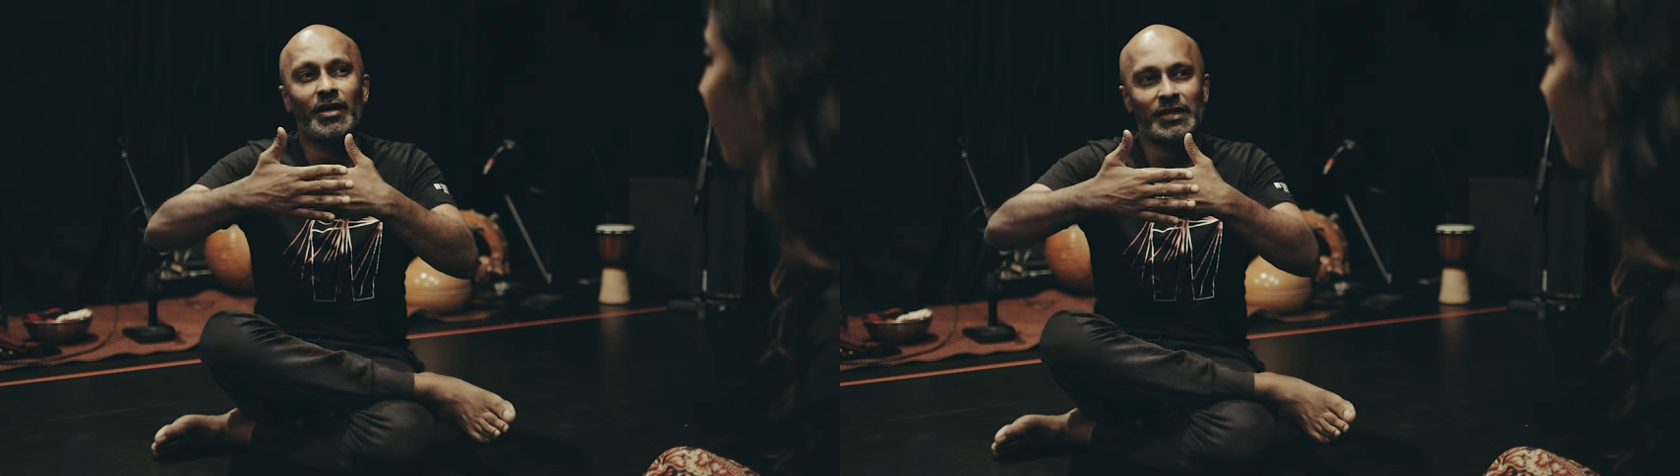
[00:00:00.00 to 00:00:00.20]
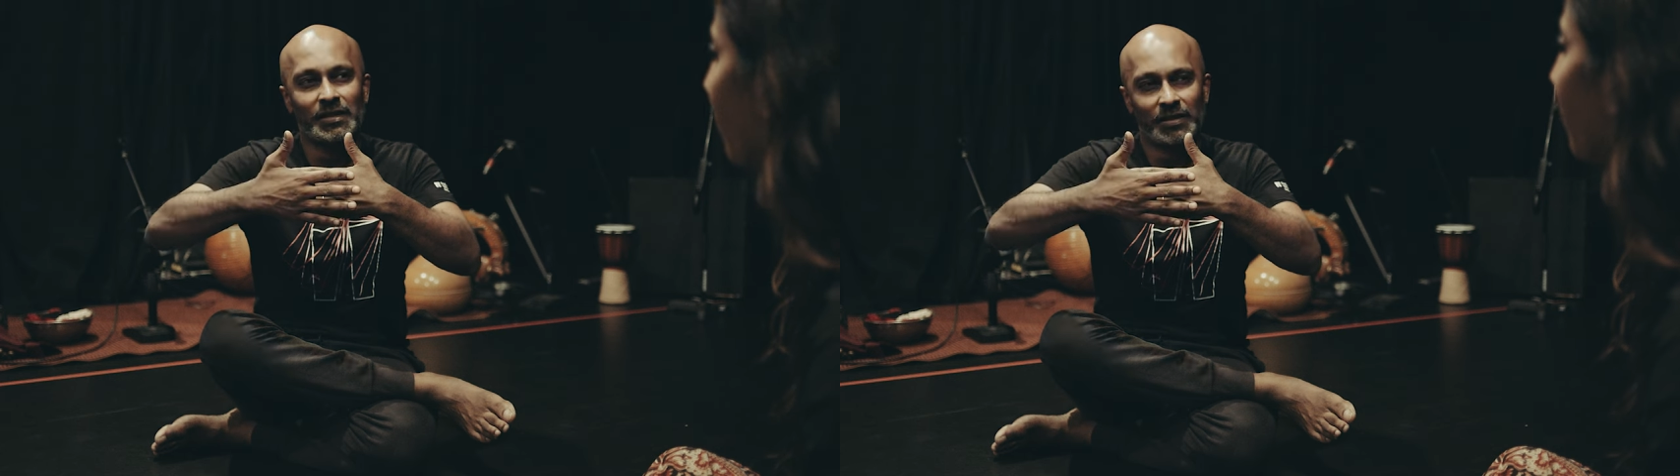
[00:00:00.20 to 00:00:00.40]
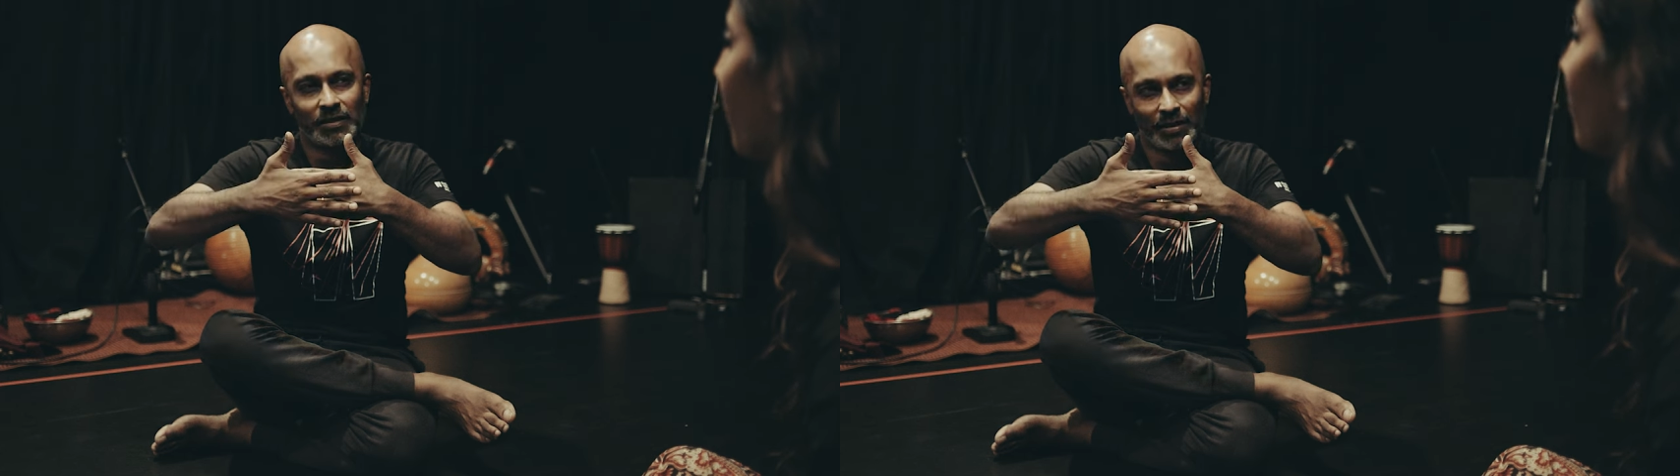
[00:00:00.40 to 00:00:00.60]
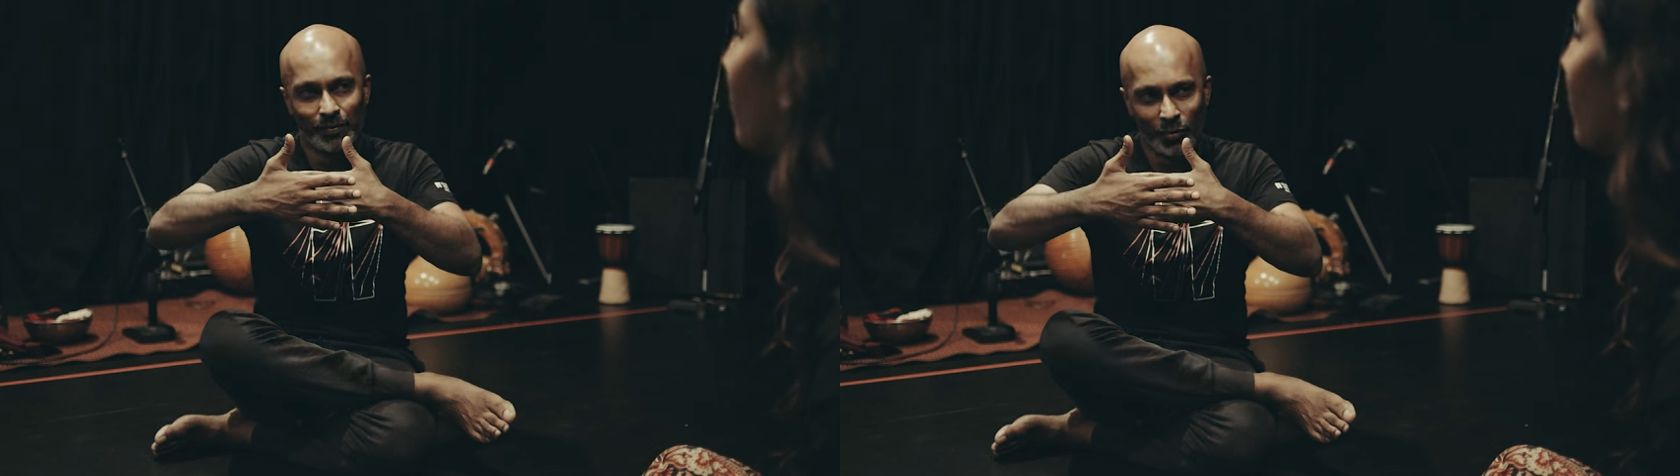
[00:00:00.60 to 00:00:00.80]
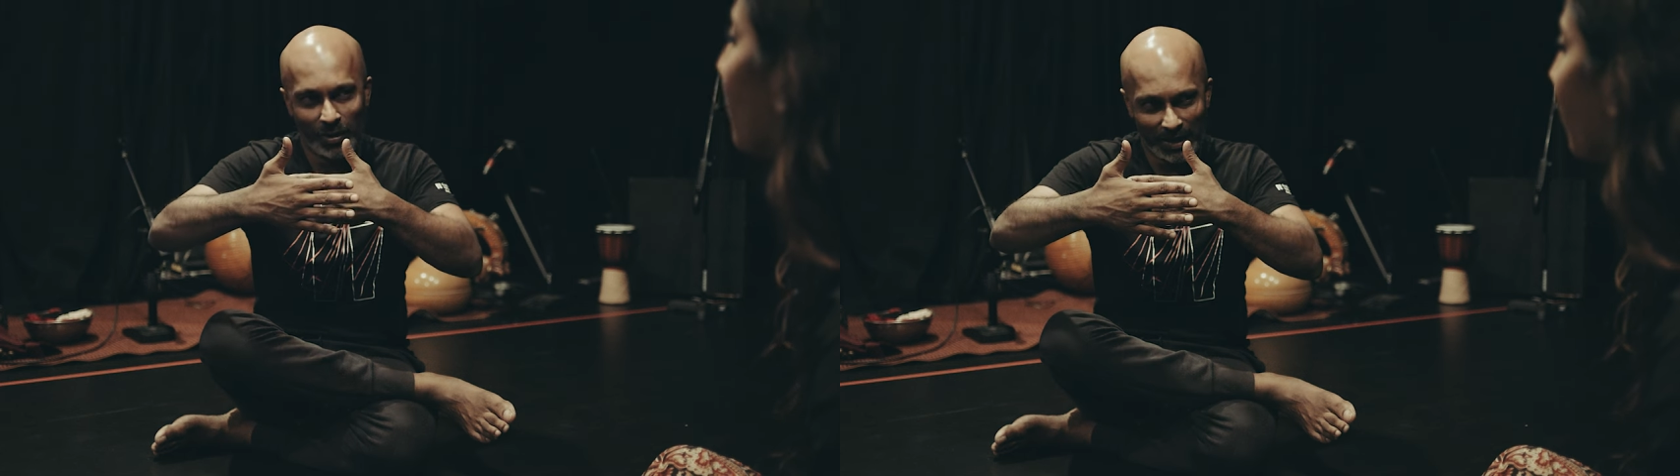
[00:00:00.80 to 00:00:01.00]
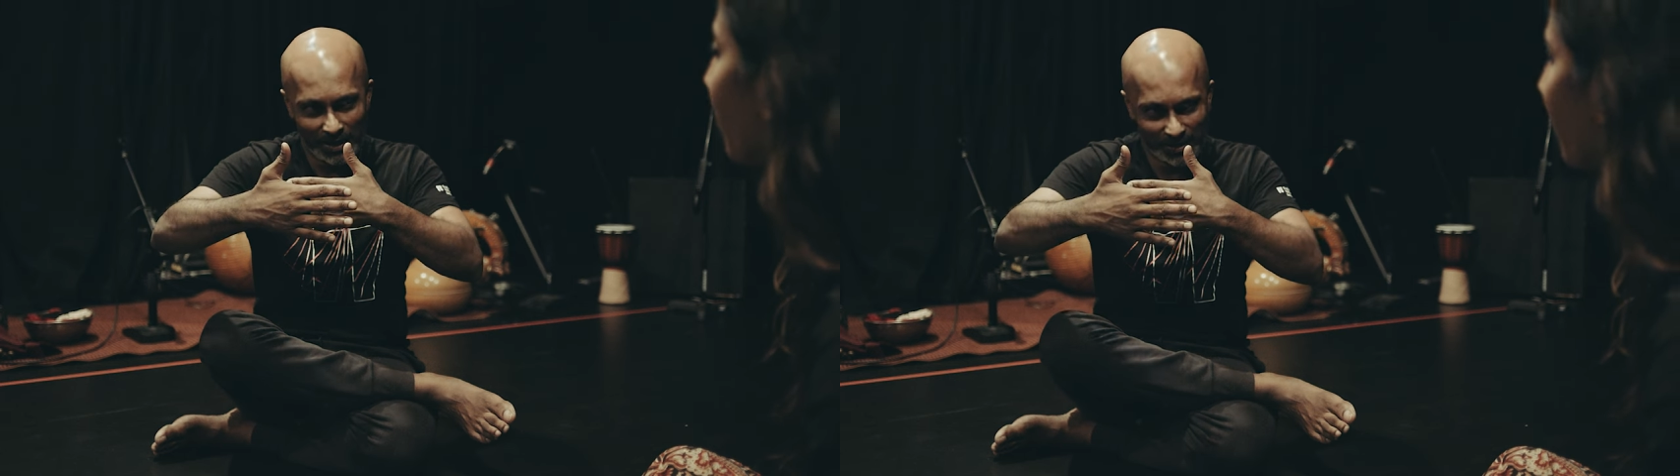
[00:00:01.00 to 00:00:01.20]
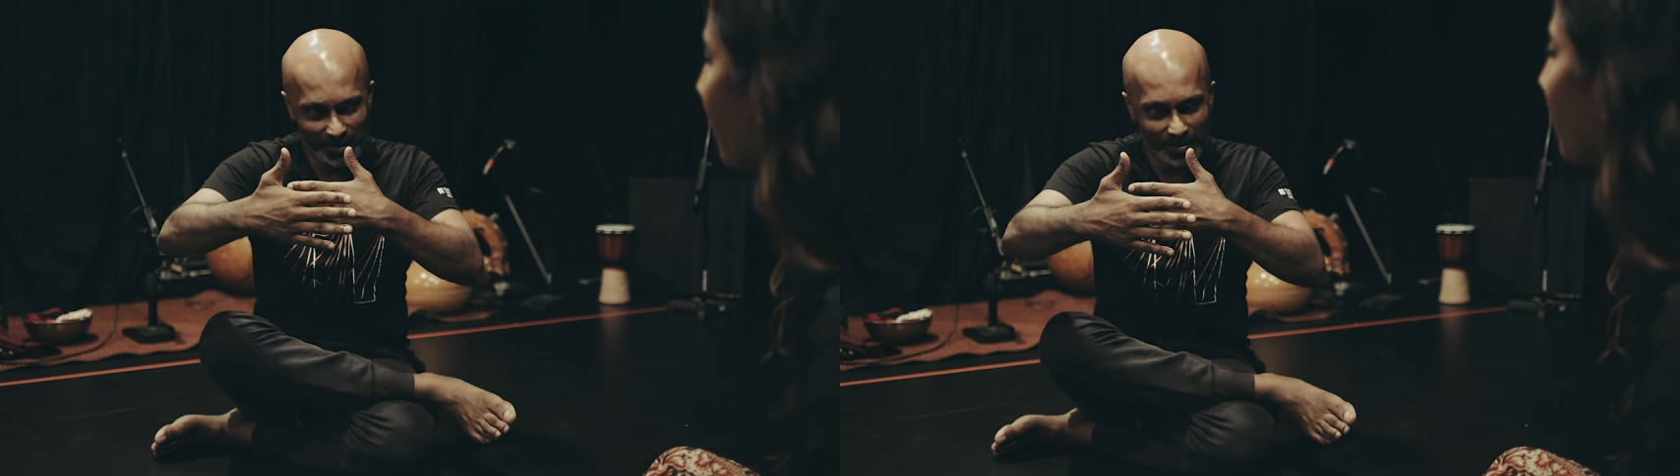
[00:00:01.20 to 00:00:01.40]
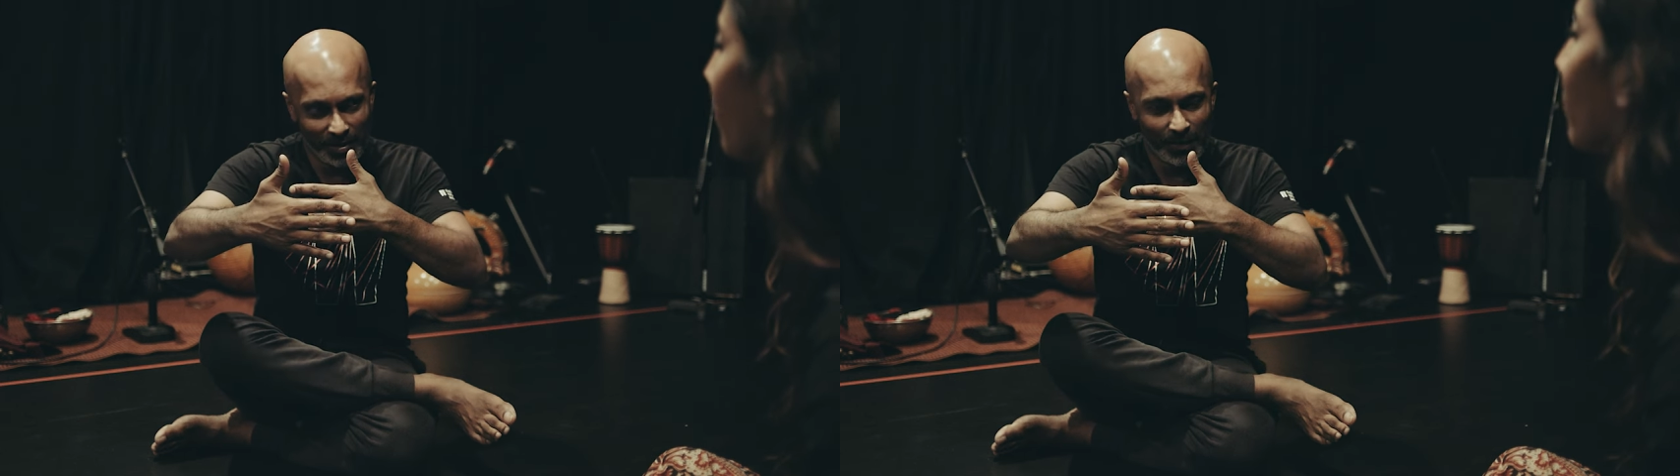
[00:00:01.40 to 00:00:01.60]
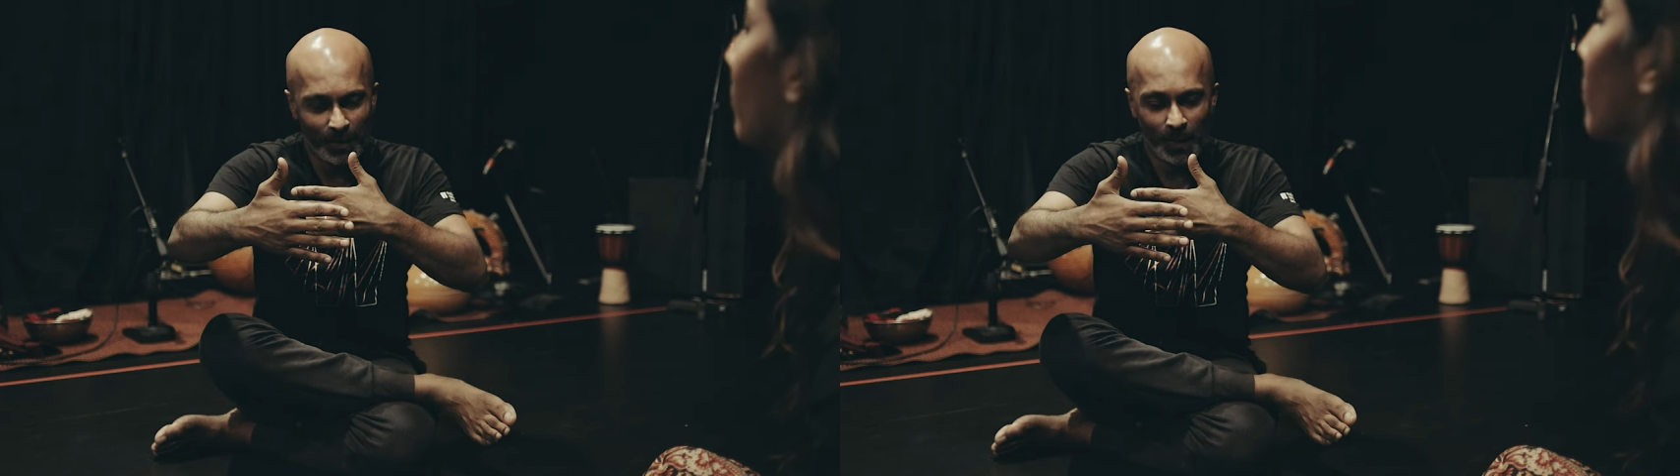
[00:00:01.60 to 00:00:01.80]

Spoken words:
artist, the more layers there are,